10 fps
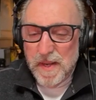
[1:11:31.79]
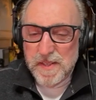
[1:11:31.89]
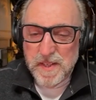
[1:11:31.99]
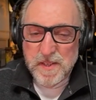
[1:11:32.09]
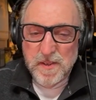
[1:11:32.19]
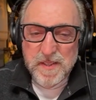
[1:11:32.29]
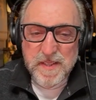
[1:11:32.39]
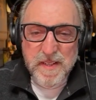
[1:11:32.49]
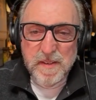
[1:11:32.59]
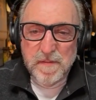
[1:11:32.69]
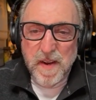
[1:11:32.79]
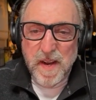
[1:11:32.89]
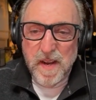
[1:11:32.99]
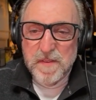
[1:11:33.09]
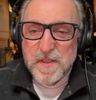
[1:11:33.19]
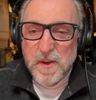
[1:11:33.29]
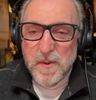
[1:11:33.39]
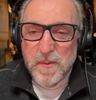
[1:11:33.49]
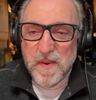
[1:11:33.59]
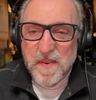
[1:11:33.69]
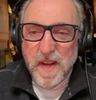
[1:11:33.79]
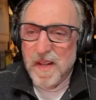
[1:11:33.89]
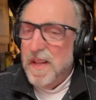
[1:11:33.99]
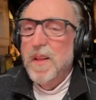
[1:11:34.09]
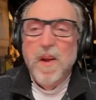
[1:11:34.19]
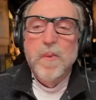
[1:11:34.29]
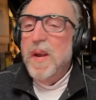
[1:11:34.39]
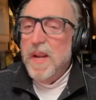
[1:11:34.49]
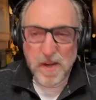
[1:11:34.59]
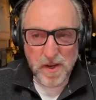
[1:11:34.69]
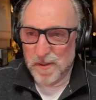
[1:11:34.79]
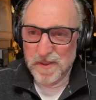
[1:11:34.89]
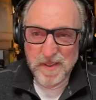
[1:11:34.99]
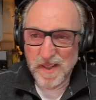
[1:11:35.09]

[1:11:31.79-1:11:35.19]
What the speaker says: just turned 65, so we got a long way to go,